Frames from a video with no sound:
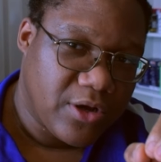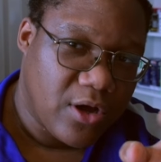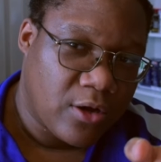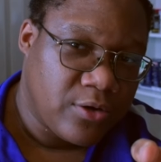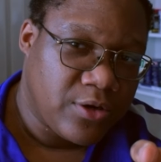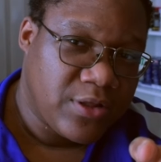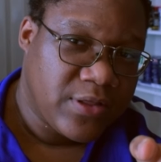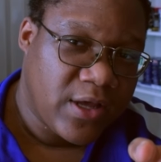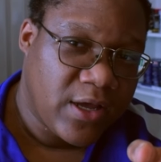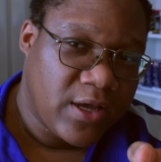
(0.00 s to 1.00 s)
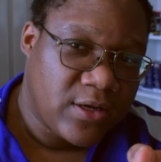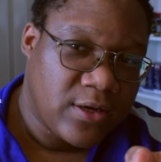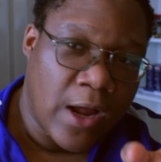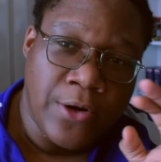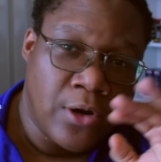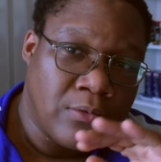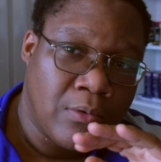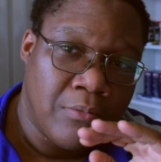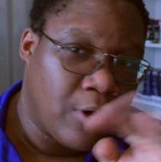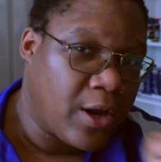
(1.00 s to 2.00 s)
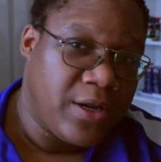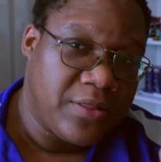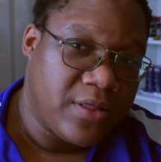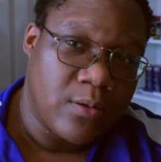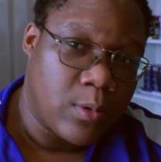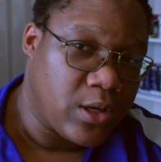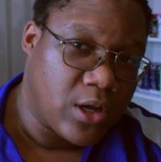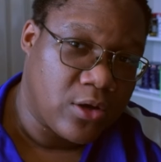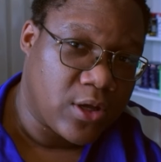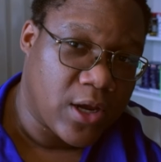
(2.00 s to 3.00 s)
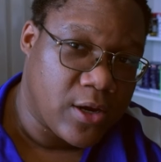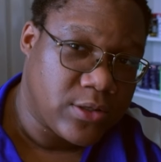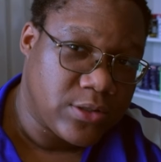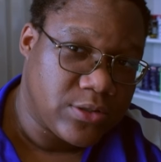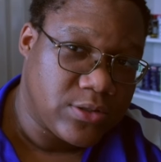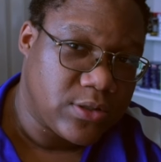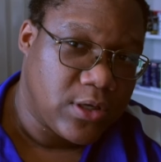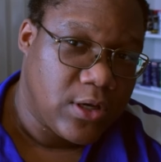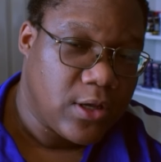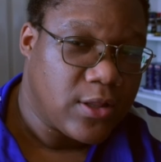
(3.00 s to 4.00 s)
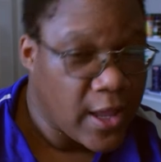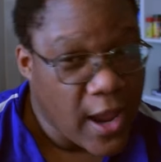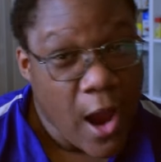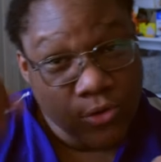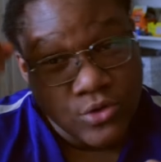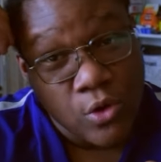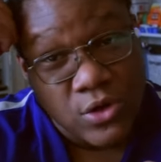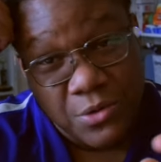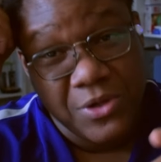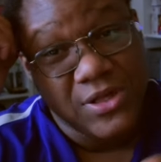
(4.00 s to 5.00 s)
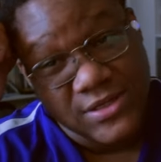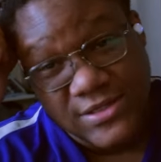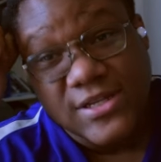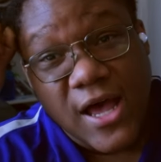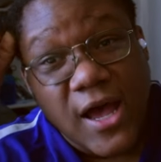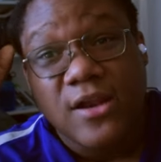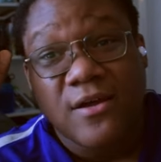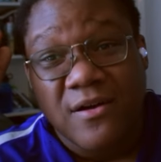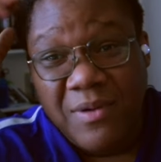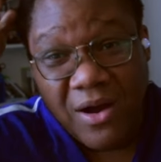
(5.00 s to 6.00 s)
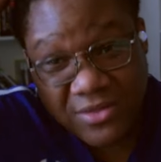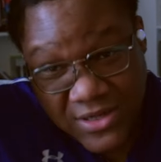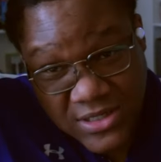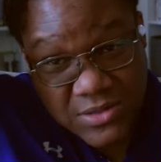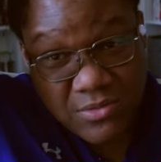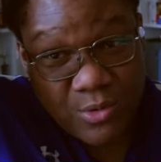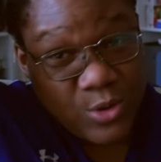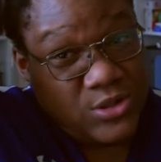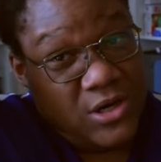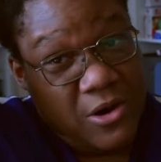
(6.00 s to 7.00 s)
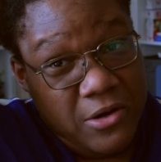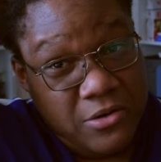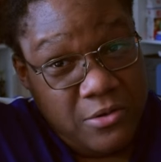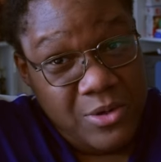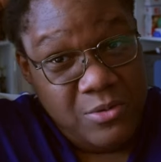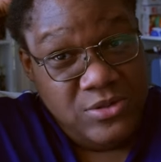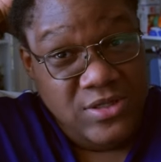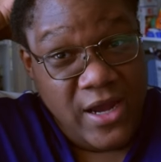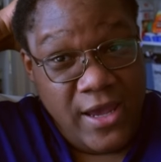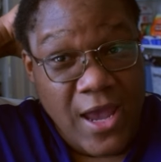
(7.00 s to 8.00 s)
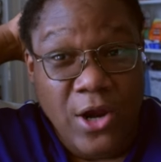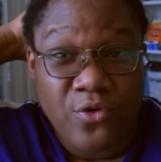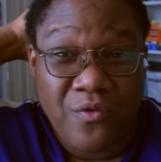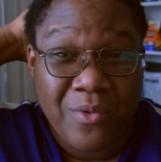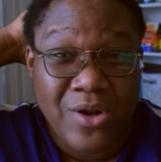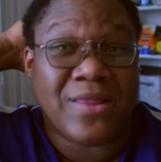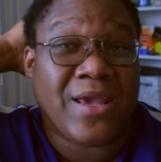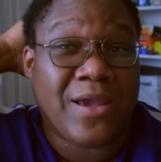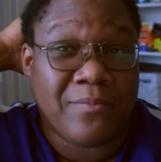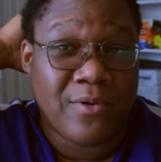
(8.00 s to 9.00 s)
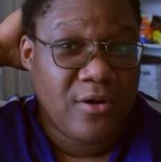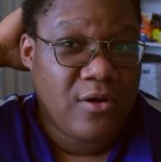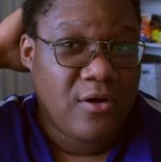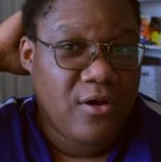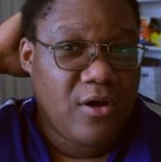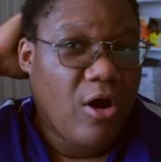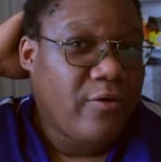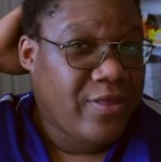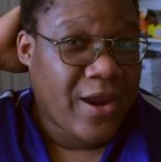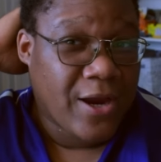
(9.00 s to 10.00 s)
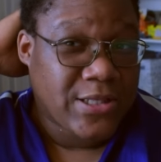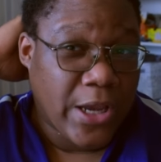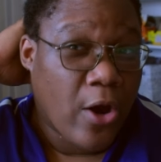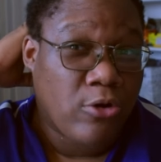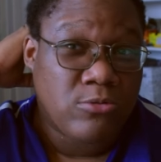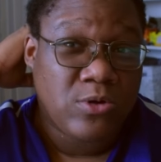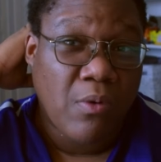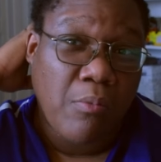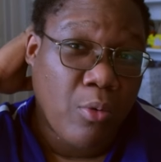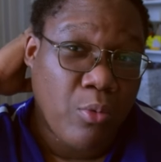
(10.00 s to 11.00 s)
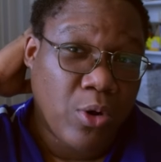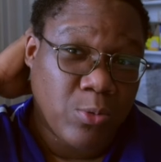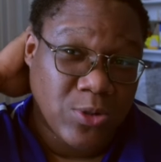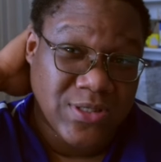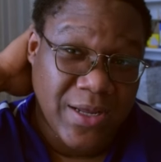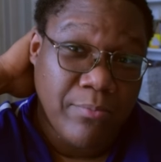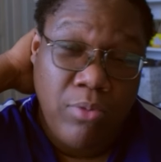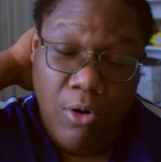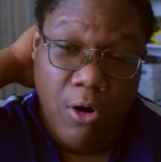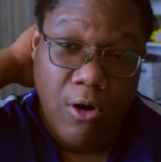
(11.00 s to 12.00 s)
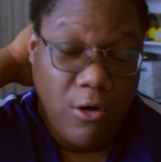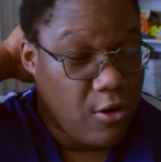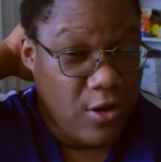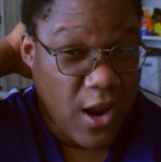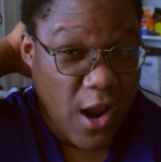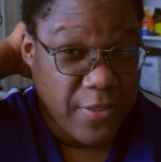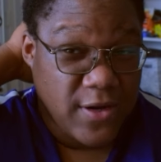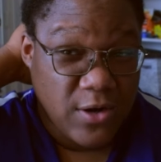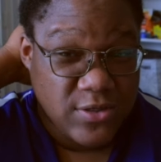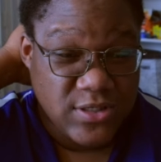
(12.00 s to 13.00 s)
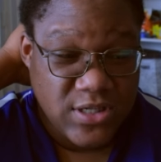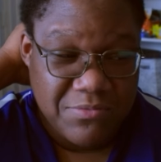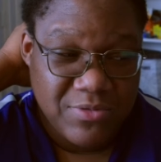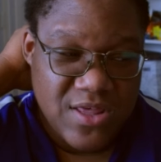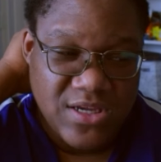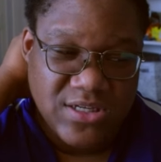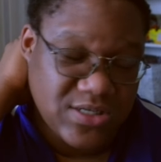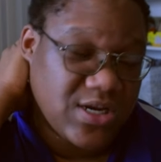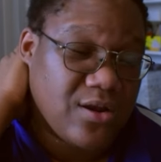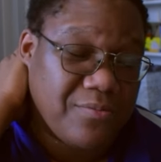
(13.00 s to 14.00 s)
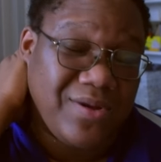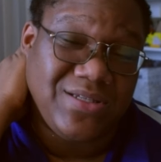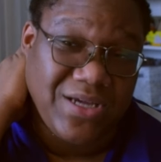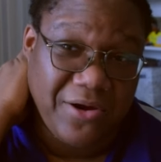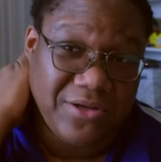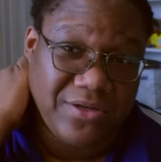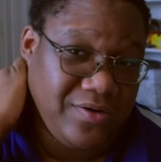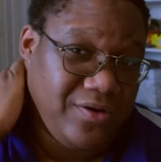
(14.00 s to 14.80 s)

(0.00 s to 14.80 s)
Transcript: Other than that, I don't remember anything about the other characters. Like, I was only really sad about Jason Momoa's character when it was dying. I don't remember the name of the character. I only remember one was named Paul. And I think it was Timothy Chalamet's character.